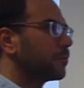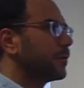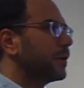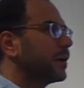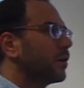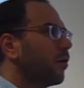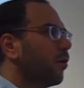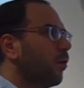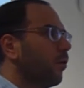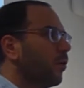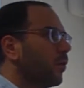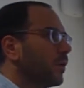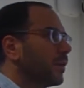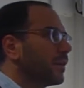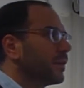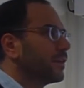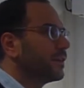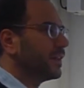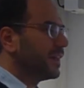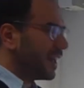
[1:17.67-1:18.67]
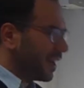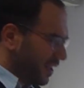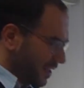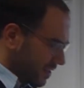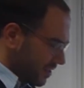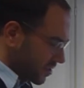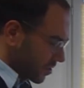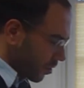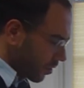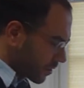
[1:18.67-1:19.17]
we call the
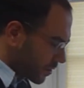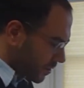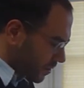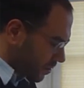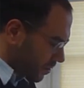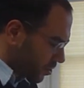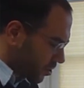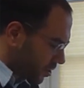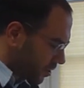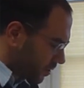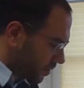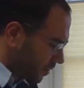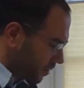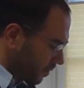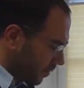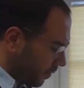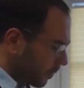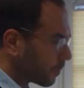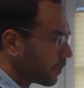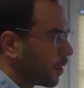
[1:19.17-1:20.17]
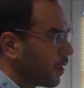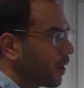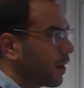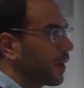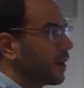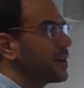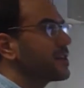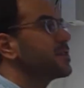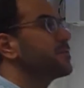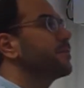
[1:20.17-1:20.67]
exhaustion of
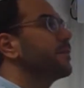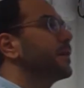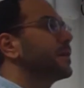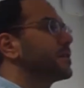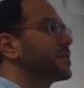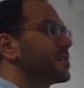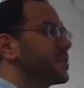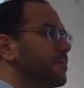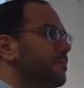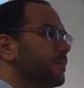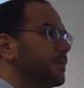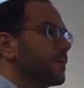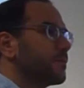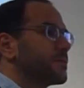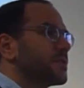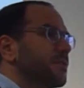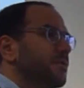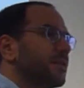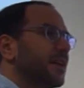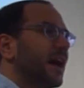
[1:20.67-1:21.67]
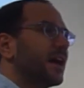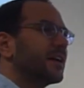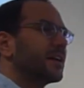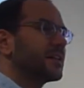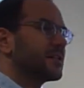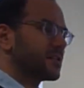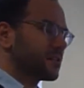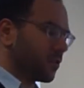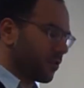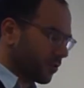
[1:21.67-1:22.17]
Merkelism and symptoms of that
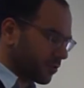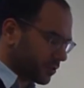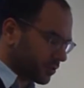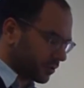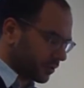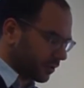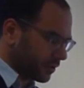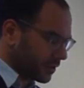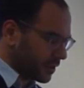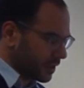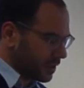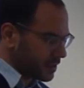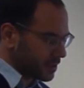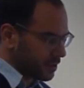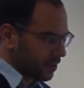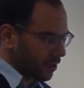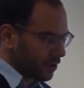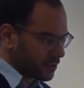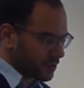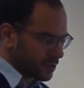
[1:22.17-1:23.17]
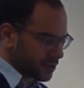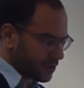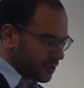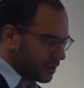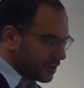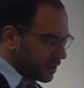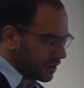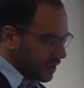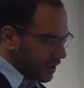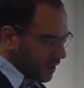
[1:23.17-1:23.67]

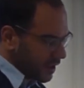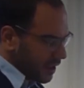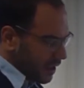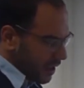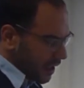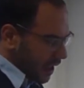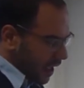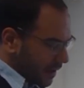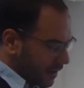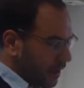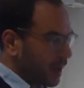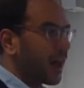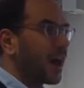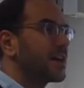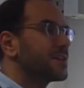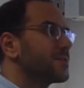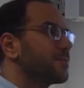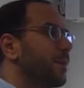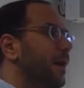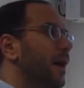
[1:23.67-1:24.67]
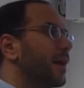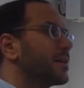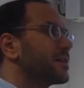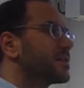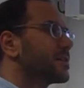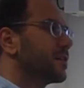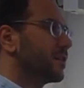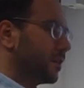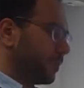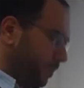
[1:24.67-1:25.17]
exhaustion. And the last part is
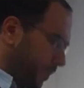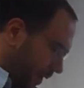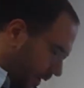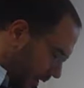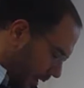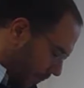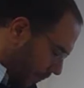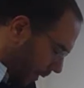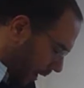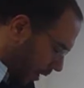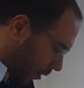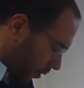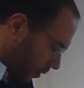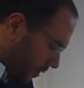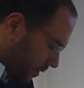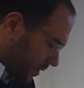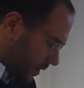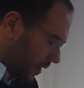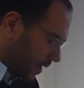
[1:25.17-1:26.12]
going to be about